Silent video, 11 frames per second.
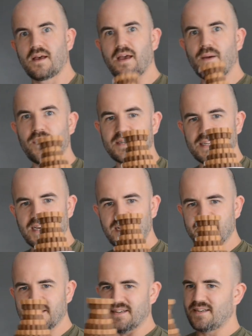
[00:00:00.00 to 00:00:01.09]
And we're
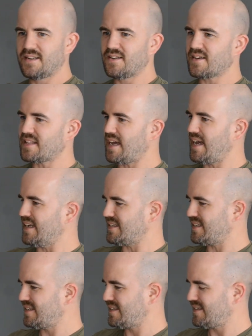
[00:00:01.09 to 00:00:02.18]
done. Look at
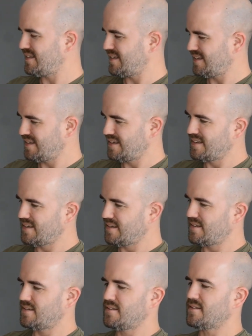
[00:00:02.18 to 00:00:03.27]
that.
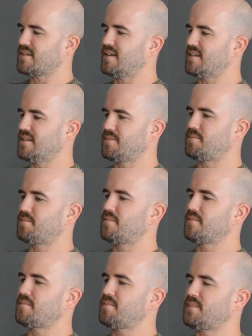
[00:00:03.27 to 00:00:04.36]
Okay, there's
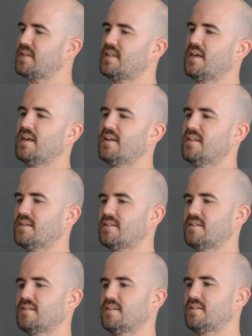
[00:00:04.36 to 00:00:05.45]
a bit there
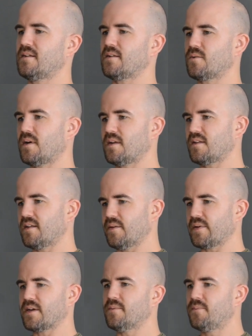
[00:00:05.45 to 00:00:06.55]
that didn't quite. Oh, there
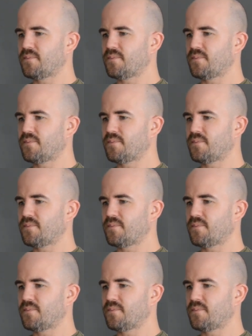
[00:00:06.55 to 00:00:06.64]
we go.